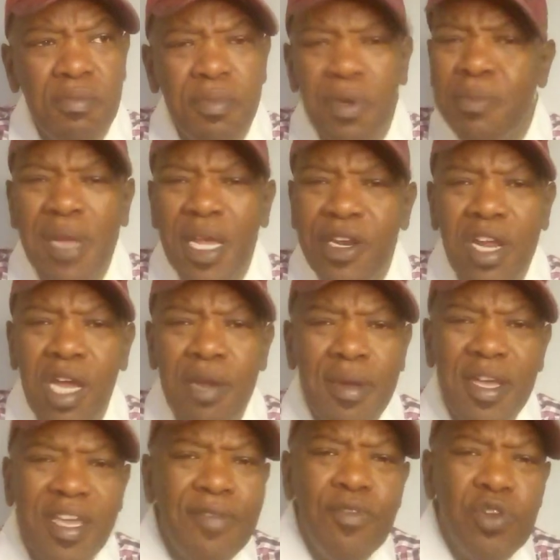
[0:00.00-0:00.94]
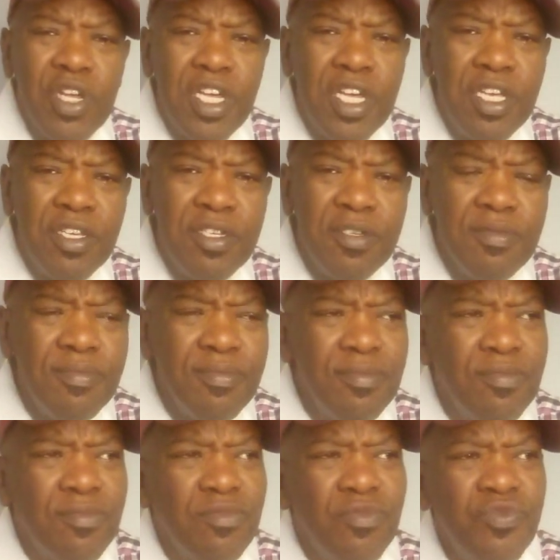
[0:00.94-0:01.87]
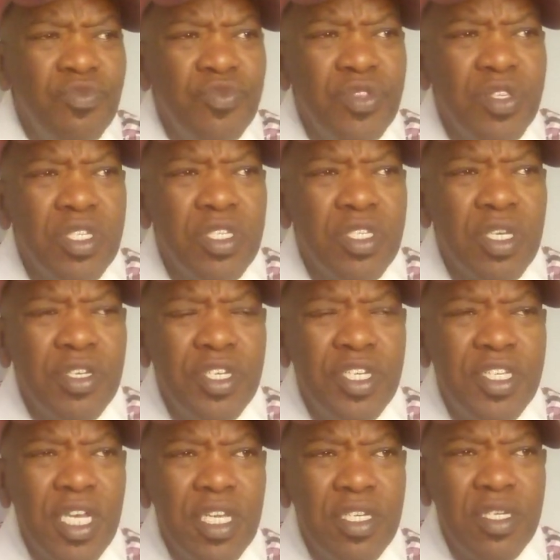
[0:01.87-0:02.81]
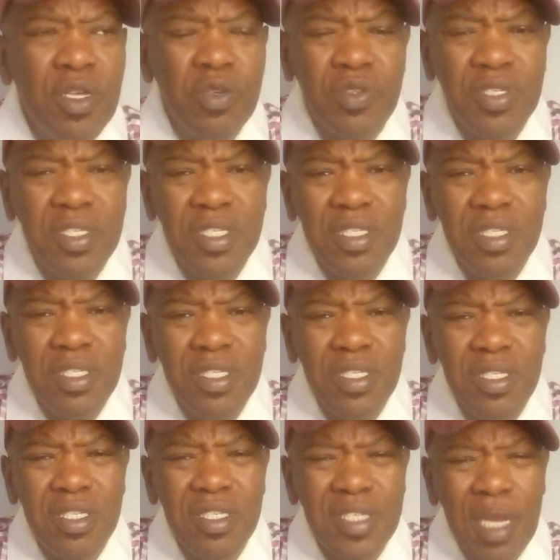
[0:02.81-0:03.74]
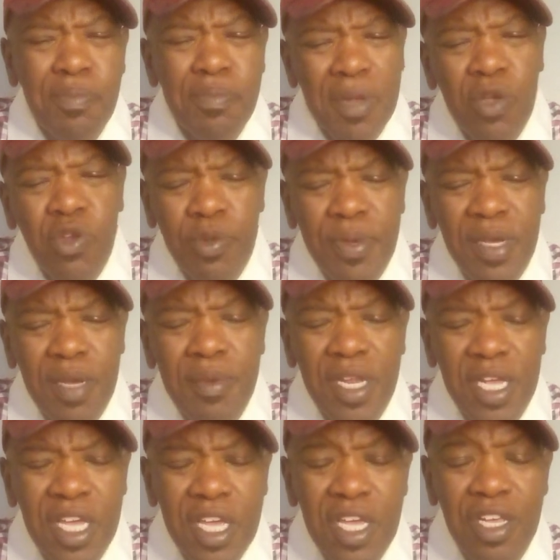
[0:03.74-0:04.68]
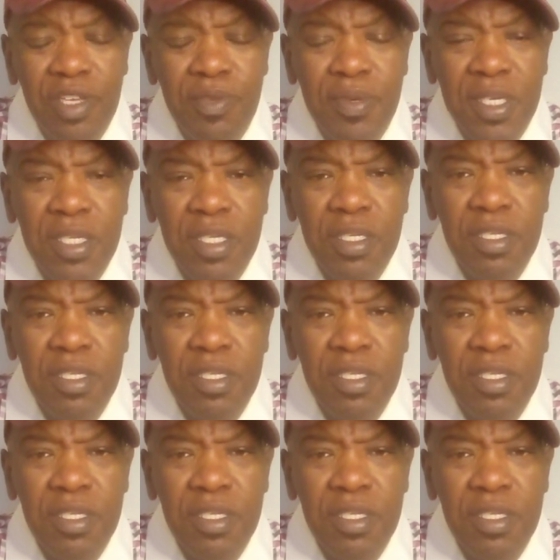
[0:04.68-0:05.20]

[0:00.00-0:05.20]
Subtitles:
But I'm like, nah, I'm not giving you the keys. So she says, no, stop playing with me. Give me the keys, man.